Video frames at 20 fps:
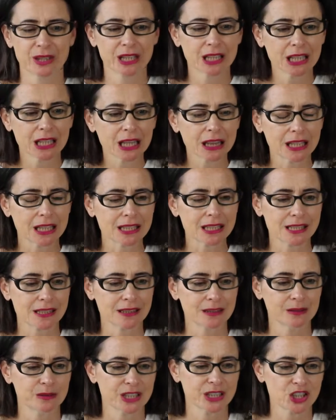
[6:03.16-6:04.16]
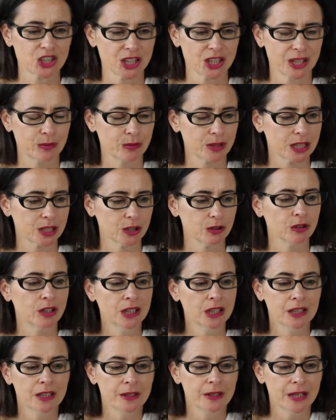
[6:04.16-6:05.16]
And one of the things that I want to share with you,
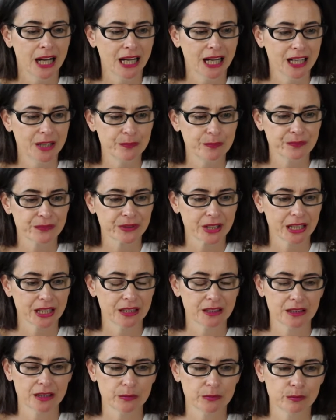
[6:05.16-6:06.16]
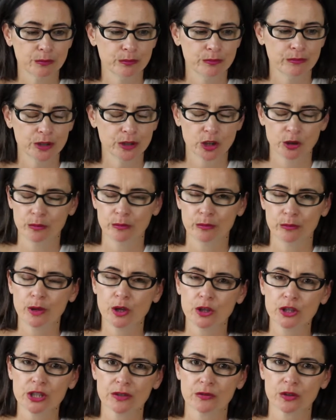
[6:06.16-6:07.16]

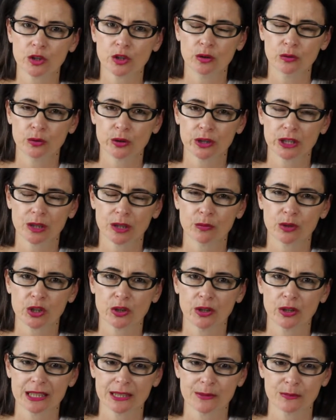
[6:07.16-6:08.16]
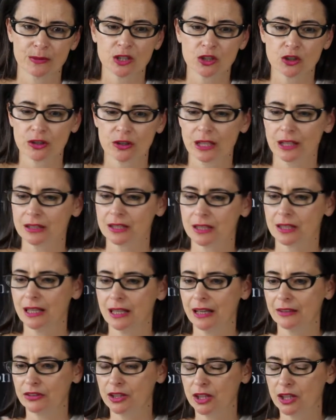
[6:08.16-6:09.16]
most of you are not working with your husbands, so they
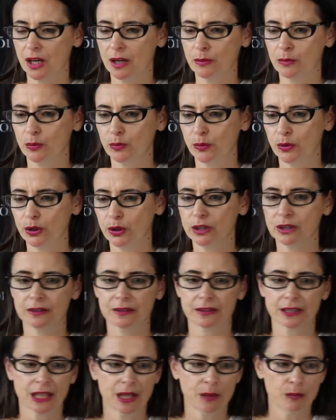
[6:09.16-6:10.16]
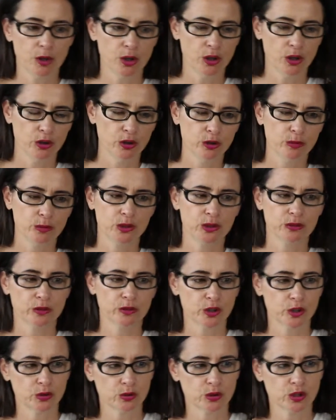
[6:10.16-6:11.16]
have time at work, and then they come home, and you've
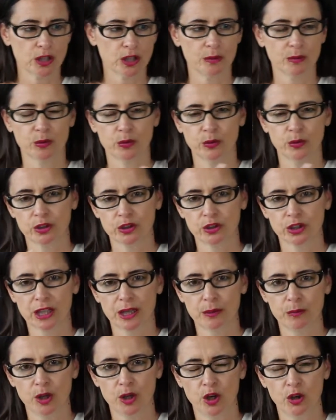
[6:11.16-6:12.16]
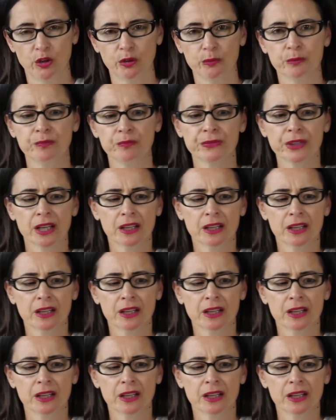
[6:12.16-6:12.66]
got your time at work, and you come home.